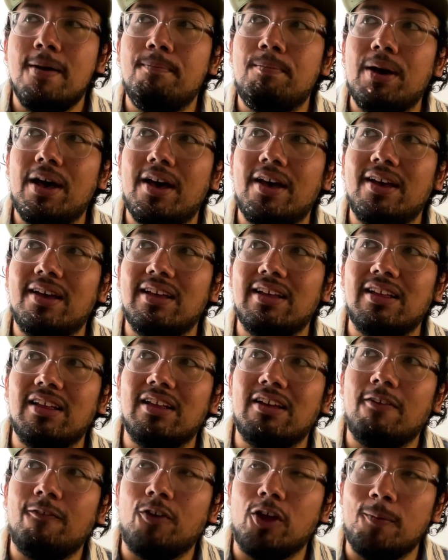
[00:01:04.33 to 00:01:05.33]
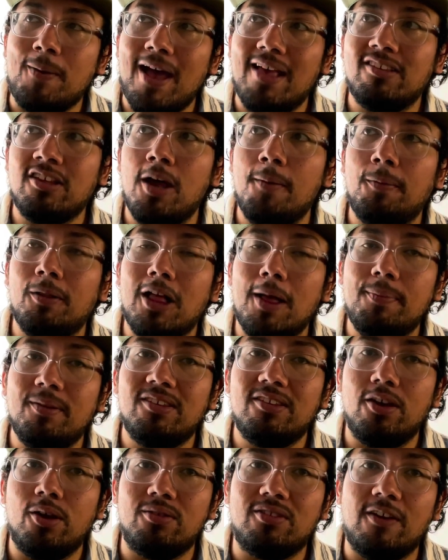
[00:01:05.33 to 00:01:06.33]
But for the past couple
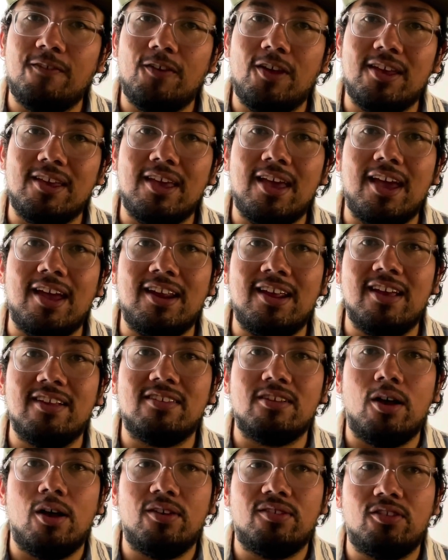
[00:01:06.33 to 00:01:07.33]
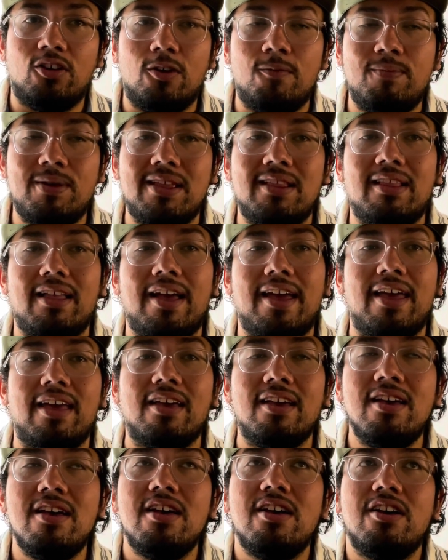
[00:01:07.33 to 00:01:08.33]
episodes, I feel like Katie has also been,
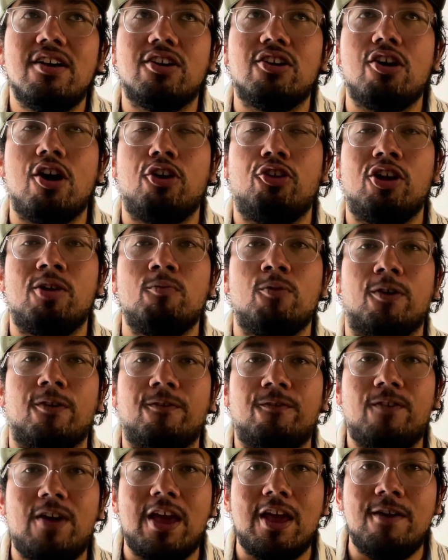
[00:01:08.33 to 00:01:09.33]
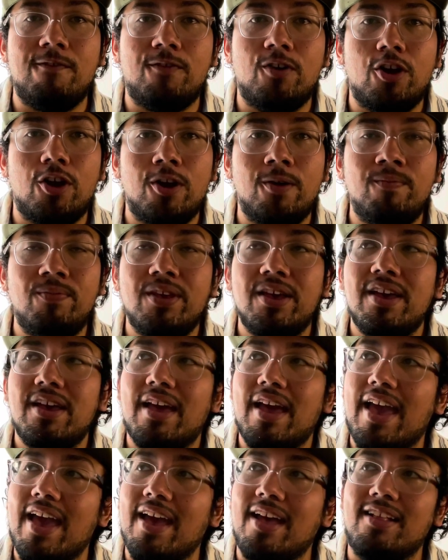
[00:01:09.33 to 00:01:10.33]
like, garnering more favor.
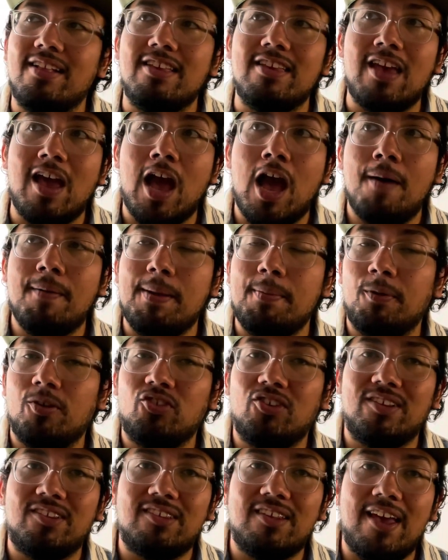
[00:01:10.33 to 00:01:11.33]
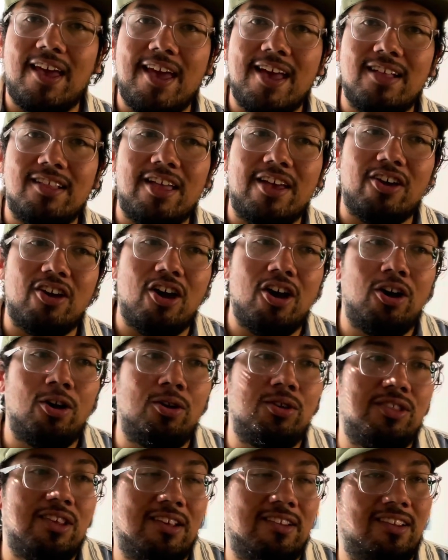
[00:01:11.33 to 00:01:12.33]
And yeah, people are just saying, like, oh,
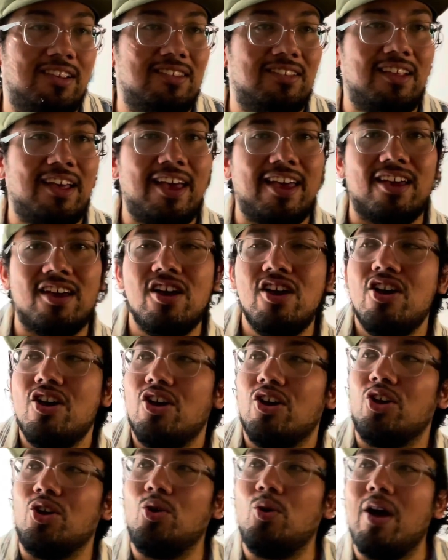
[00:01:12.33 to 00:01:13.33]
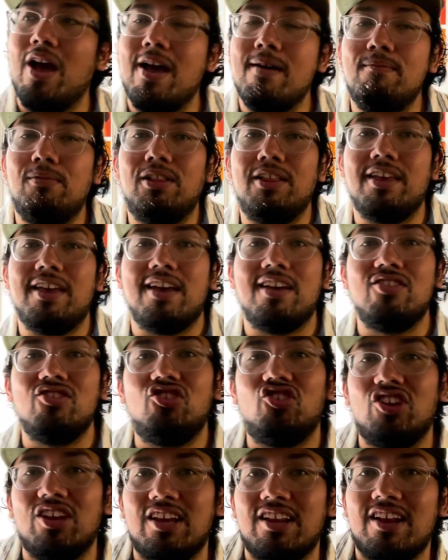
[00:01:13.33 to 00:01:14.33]
this is, like, who Emily and
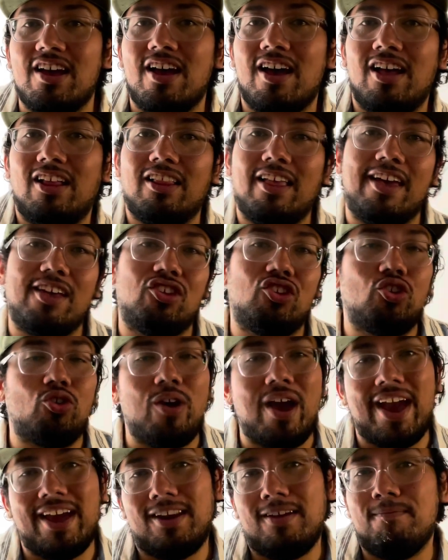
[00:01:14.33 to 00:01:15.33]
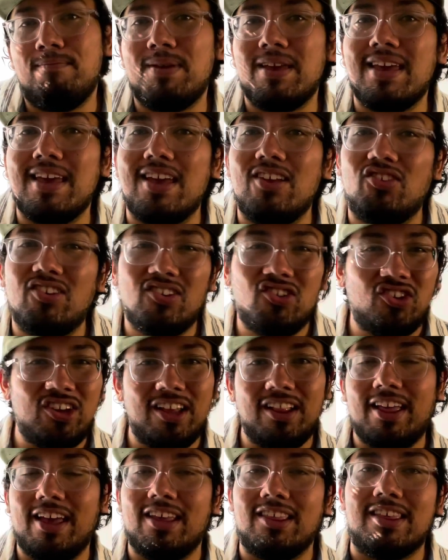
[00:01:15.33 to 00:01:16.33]
Gina, like, try to be. Just shit
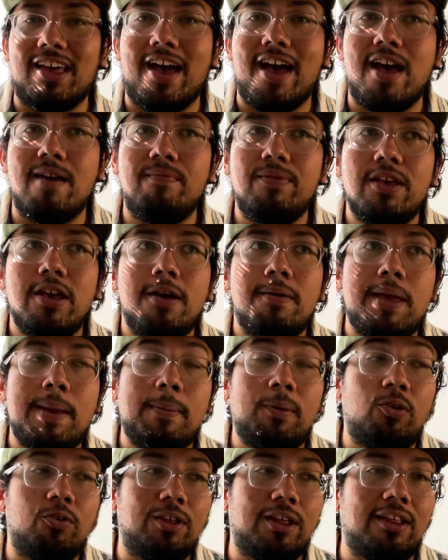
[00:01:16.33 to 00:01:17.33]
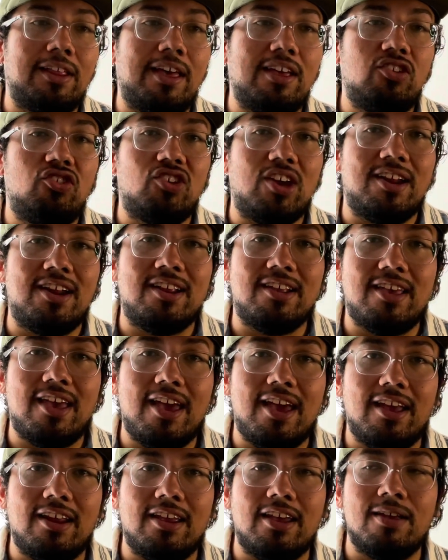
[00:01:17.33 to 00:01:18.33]
like that. People really like Jen and
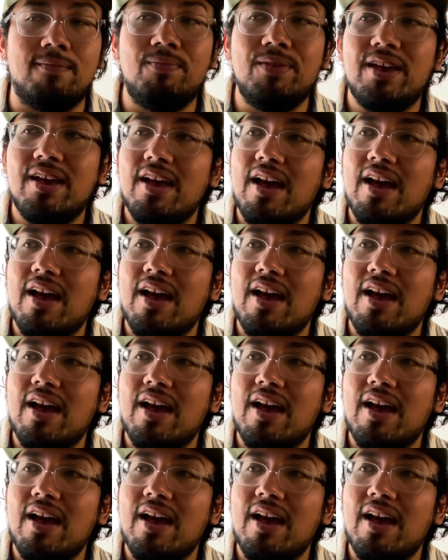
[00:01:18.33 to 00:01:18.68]
Katie.